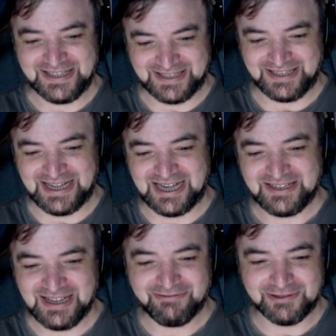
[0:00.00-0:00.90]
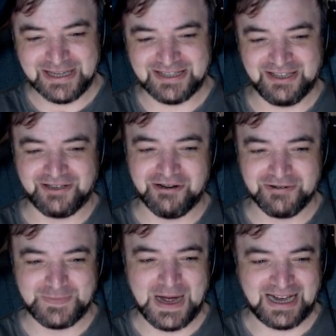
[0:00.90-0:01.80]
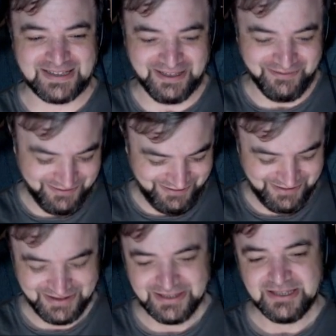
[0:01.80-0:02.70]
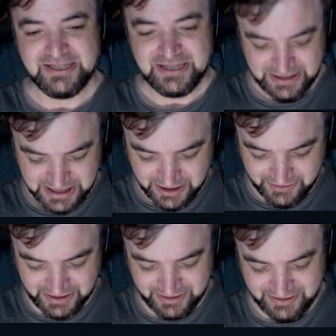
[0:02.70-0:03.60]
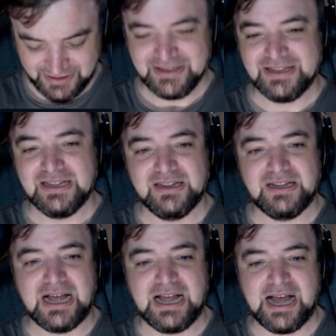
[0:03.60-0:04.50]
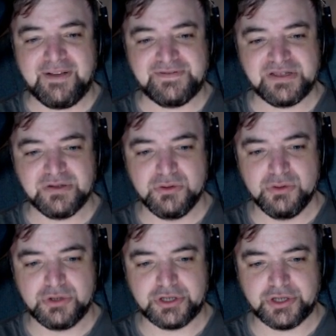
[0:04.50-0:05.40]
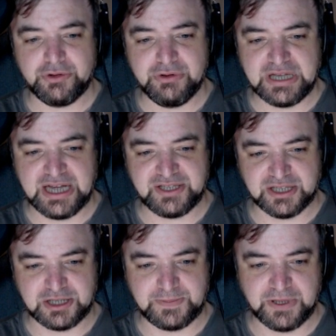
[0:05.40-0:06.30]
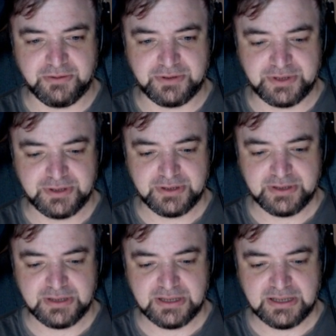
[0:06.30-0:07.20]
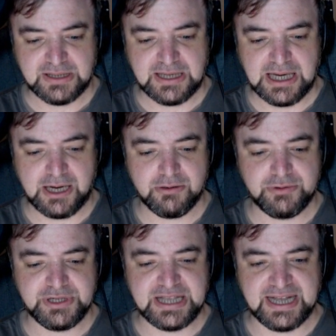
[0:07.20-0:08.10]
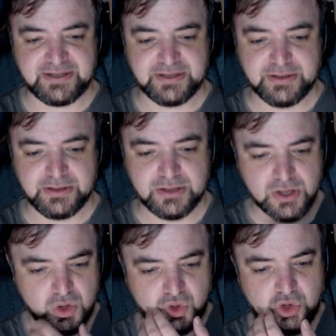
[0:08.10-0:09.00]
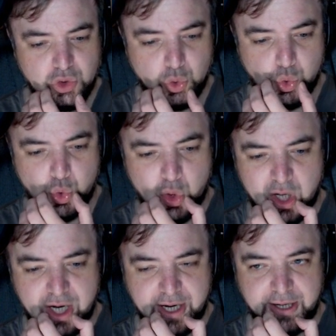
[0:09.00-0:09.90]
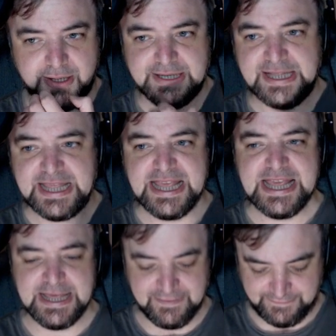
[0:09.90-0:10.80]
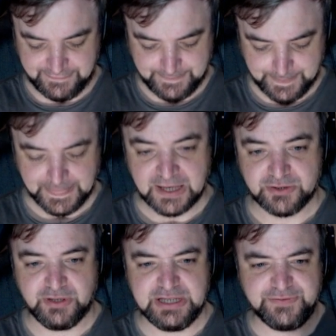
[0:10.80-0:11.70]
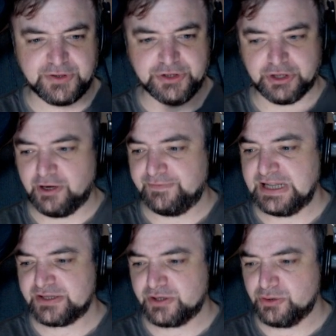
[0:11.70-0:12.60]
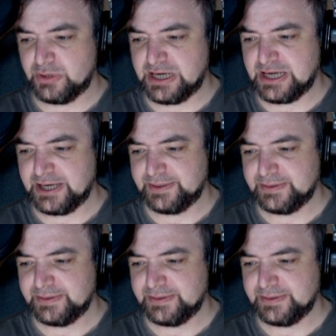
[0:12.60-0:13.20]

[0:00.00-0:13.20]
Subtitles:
like that. I'll have to wait till it grows back now. Anyway, I have to show you guys, I suppose, how to get to Eve. So let's go